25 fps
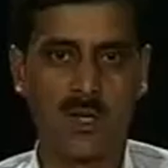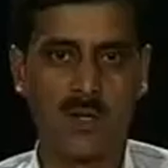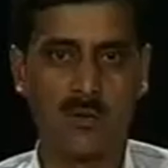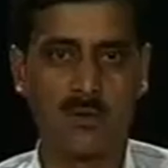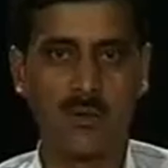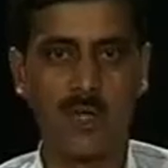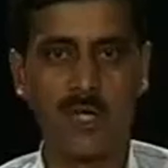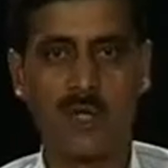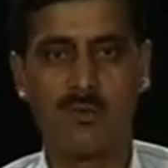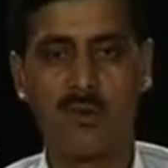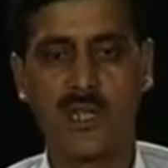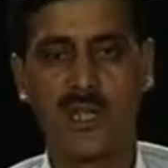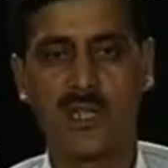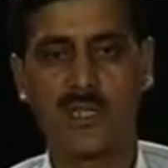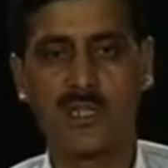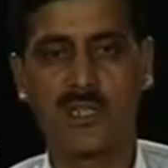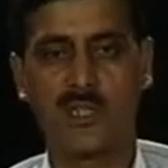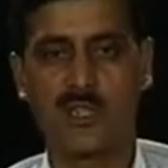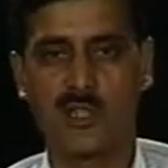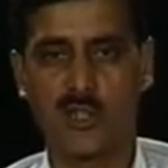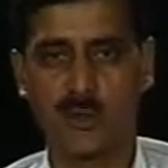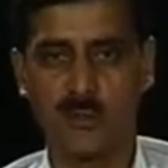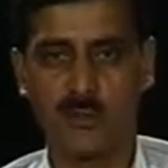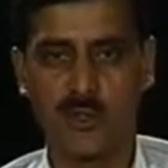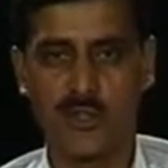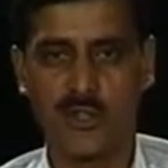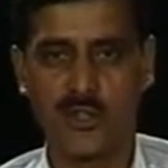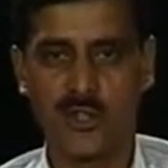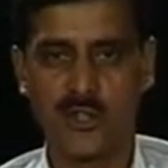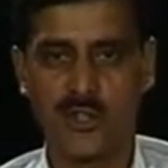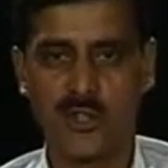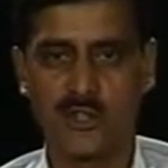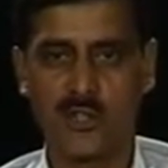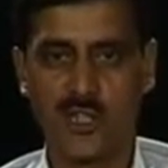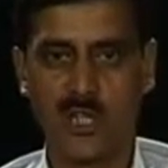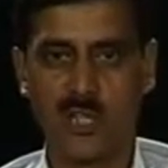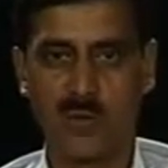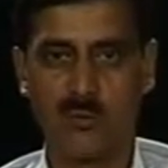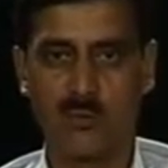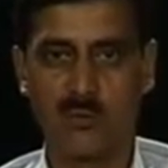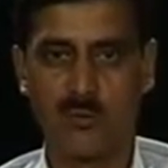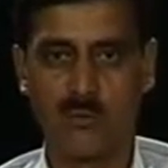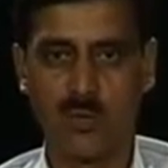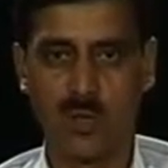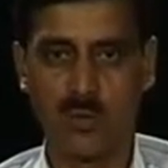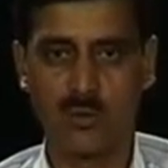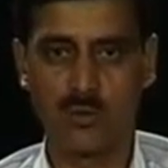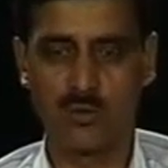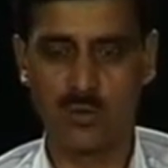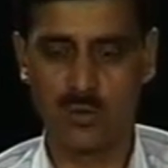We have another species of
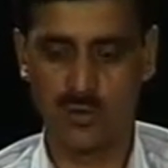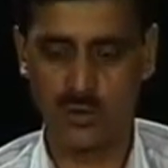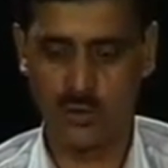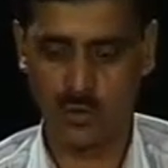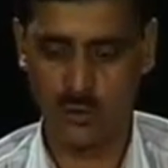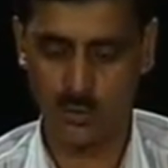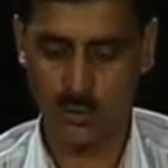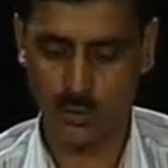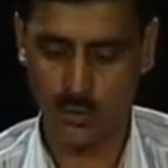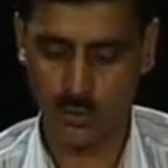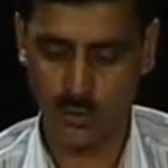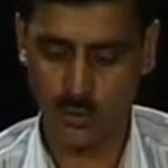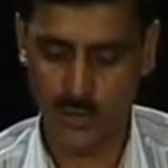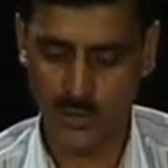mouse known